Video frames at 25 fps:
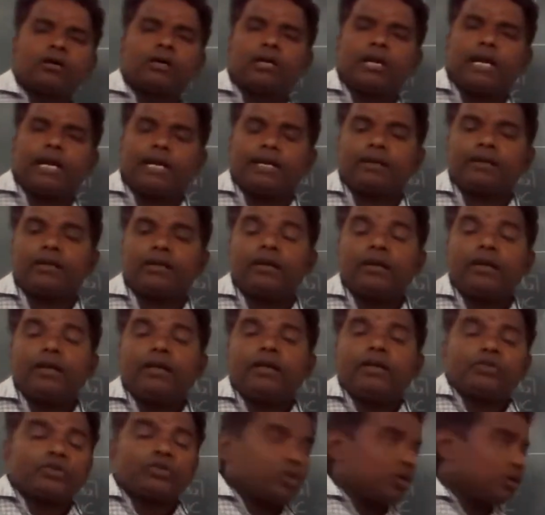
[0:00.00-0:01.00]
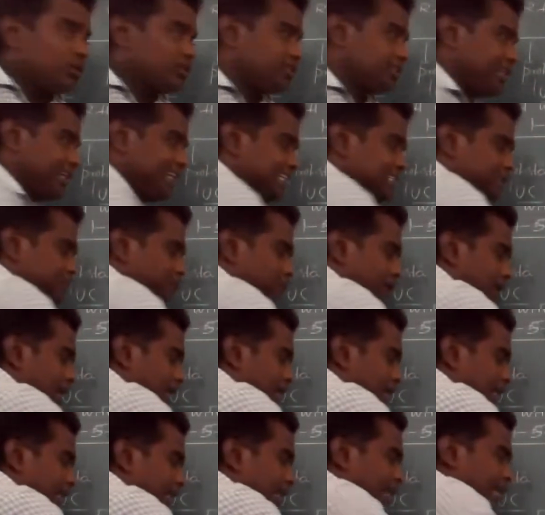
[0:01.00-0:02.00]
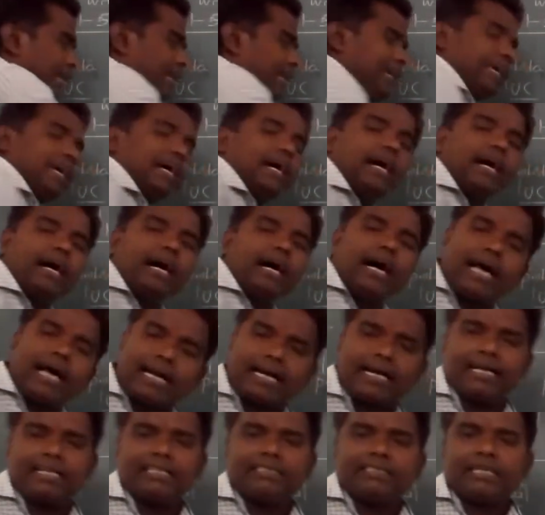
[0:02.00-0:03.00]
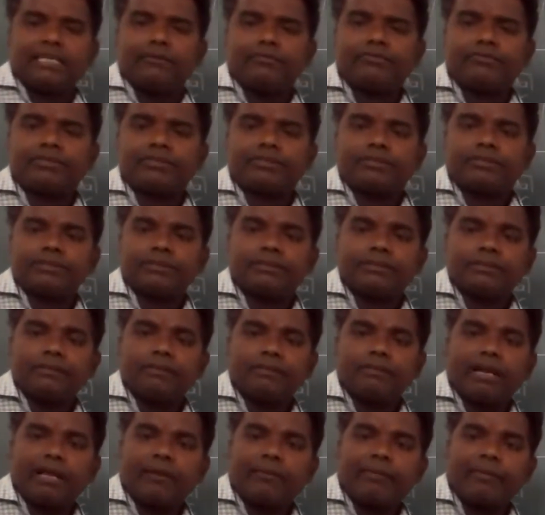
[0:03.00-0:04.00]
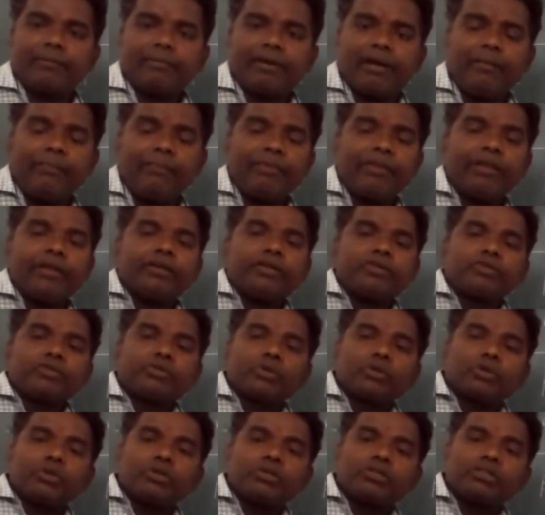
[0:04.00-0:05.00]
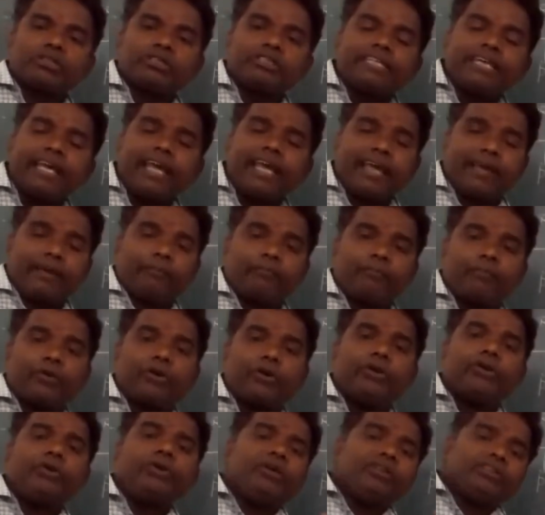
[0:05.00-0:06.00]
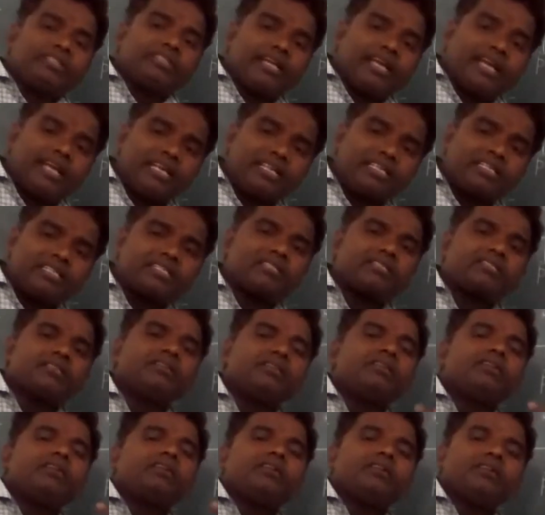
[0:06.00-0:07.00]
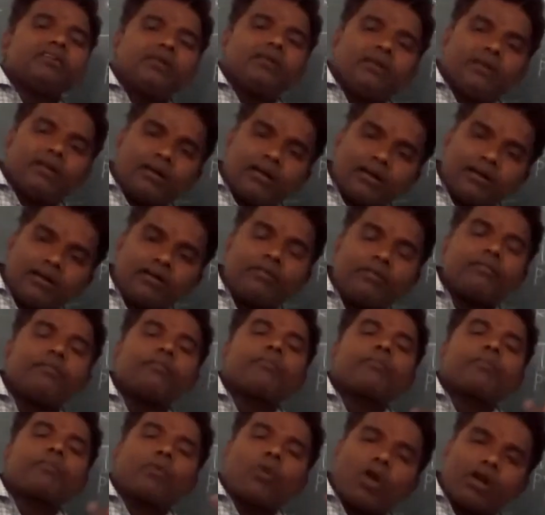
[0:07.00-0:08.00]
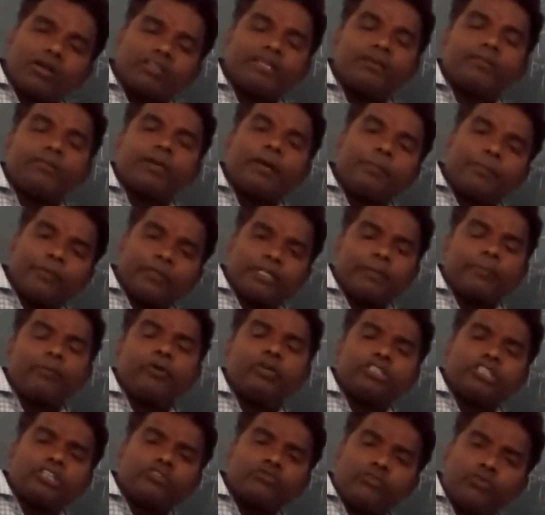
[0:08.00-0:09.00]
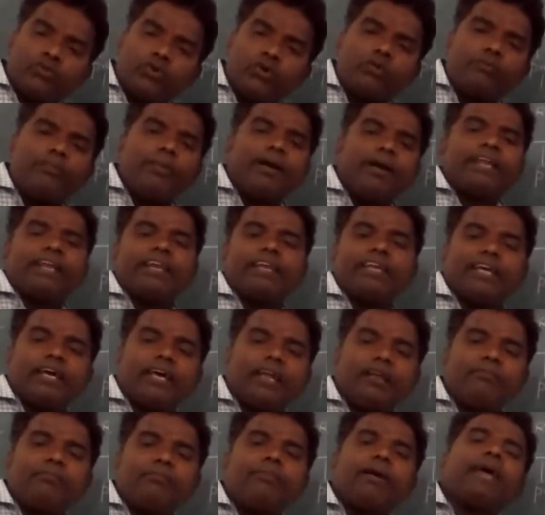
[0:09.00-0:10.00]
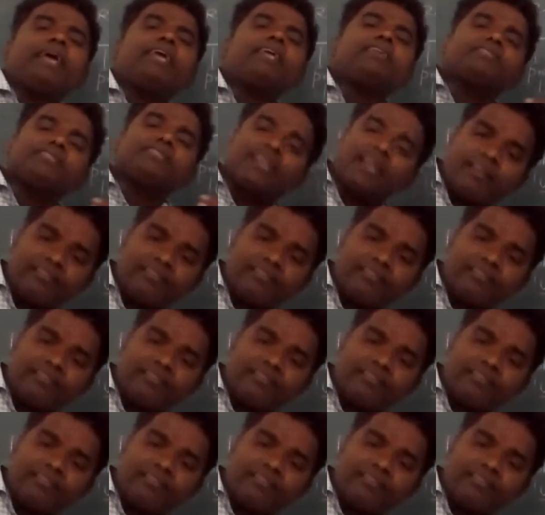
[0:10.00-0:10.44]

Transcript: right? So these plantae organisms, what happen, ma'am? So they produce as they produce as food material by